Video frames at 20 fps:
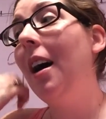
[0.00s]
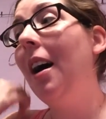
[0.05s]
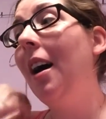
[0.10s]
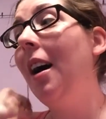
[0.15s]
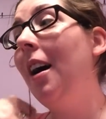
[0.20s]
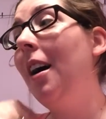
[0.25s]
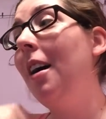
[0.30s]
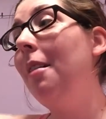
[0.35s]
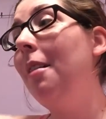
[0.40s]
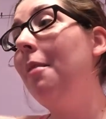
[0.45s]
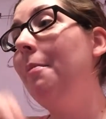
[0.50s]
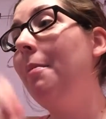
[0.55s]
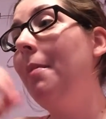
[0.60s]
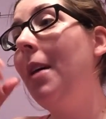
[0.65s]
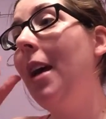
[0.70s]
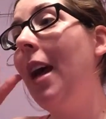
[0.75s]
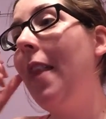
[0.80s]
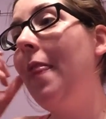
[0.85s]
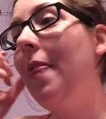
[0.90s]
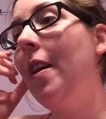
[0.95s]
Um,
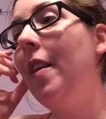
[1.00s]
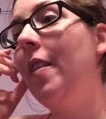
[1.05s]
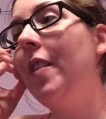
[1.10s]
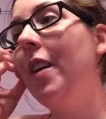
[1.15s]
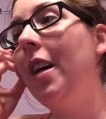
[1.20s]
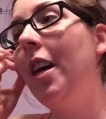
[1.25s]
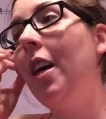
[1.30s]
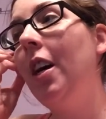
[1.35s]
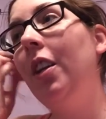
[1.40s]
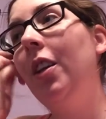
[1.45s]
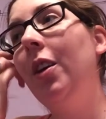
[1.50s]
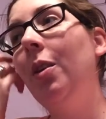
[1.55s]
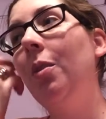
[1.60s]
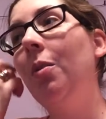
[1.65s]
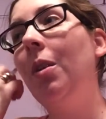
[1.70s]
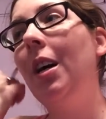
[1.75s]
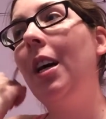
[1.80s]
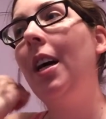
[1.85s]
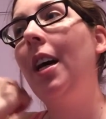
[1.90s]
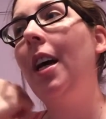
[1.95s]
and then the other
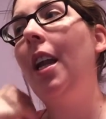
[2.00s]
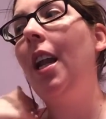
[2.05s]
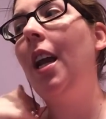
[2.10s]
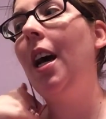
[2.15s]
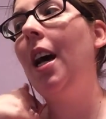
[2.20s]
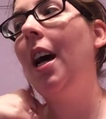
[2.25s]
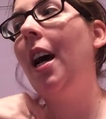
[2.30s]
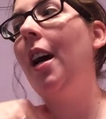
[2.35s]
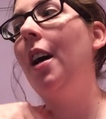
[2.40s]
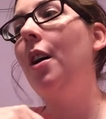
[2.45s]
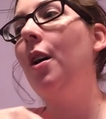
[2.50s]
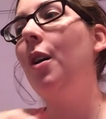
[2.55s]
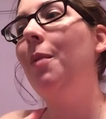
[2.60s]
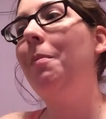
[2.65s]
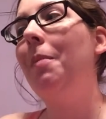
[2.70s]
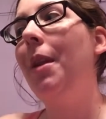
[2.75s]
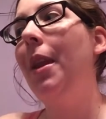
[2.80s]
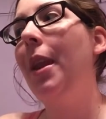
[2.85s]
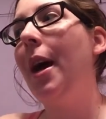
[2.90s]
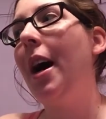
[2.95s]
one I
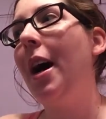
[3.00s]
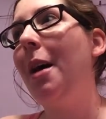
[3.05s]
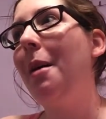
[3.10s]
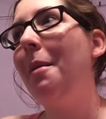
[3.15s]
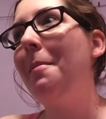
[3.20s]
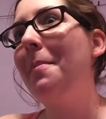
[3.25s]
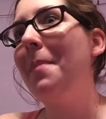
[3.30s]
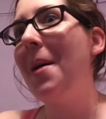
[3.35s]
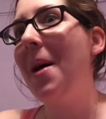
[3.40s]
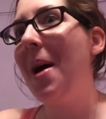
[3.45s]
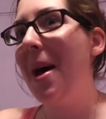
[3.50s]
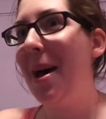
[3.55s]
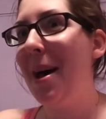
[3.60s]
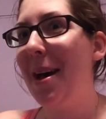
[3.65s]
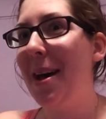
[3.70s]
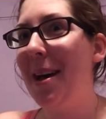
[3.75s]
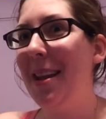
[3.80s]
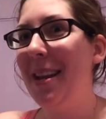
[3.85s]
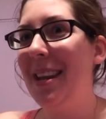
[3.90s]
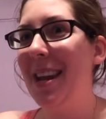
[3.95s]
opened up,
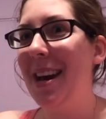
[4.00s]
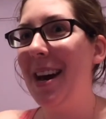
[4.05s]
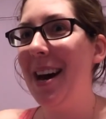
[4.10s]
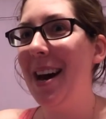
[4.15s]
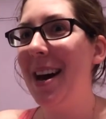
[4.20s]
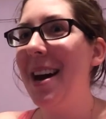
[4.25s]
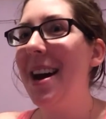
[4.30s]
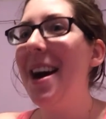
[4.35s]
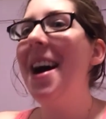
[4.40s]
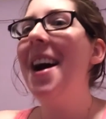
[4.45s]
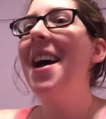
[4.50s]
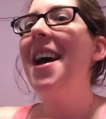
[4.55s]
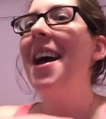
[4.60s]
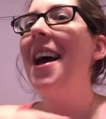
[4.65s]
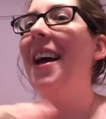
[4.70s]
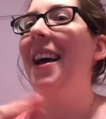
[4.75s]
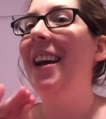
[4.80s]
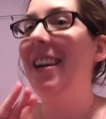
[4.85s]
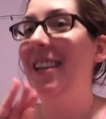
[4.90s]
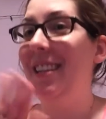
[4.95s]
and
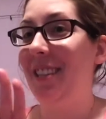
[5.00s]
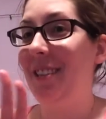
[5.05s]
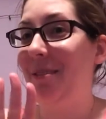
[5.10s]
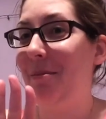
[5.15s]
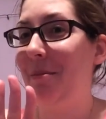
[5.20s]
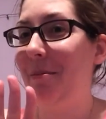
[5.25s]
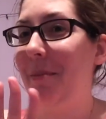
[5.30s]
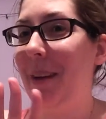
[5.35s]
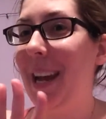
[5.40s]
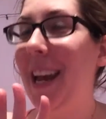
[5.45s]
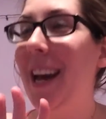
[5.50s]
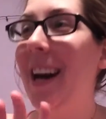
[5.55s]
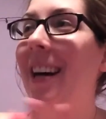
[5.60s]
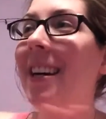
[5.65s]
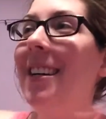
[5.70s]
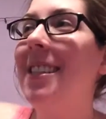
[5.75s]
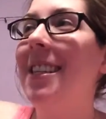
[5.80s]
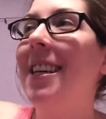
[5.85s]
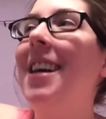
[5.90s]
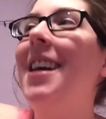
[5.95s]
it's from my
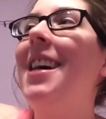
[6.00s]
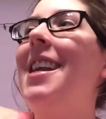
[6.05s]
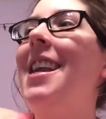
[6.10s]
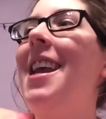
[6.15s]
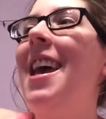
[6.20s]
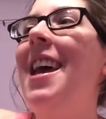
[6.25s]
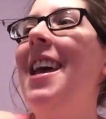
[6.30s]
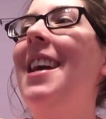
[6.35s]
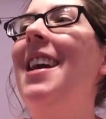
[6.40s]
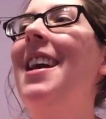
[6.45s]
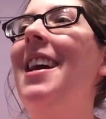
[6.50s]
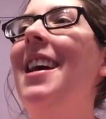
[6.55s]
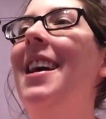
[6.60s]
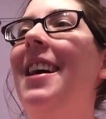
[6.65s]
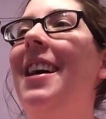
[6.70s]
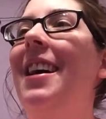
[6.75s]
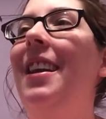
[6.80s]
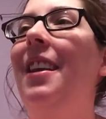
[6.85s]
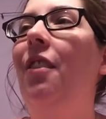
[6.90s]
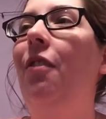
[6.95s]
cousin.
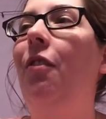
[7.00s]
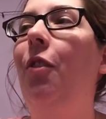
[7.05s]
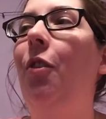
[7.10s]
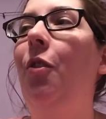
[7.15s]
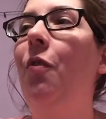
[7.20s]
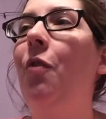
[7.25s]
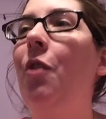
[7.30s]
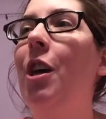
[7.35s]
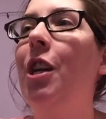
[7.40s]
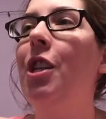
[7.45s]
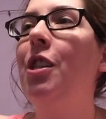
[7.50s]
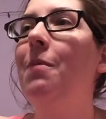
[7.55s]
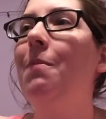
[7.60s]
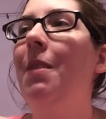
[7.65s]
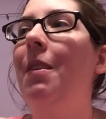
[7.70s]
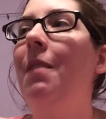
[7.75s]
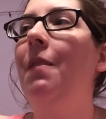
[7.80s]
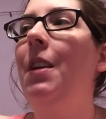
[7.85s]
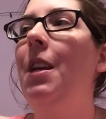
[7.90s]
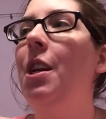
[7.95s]
And if you've watched
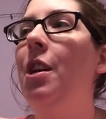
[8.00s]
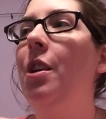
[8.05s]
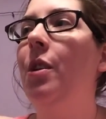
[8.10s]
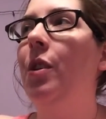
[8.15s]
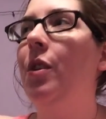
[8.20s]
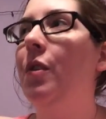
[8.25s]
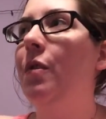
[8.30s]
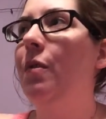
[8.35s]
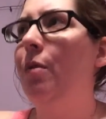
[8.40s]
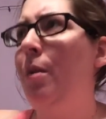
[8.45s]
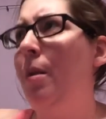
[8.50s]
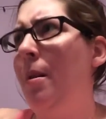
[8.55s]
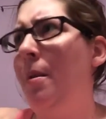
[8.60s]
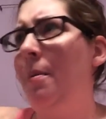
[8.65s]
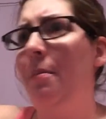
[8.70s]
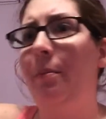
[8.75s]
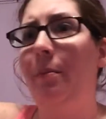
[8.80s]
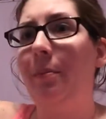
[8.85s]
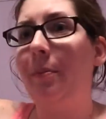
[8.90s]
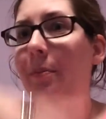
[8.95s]
my videos
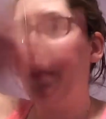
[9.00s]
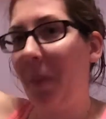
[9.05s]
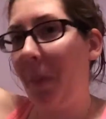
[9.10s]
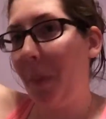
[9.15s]
from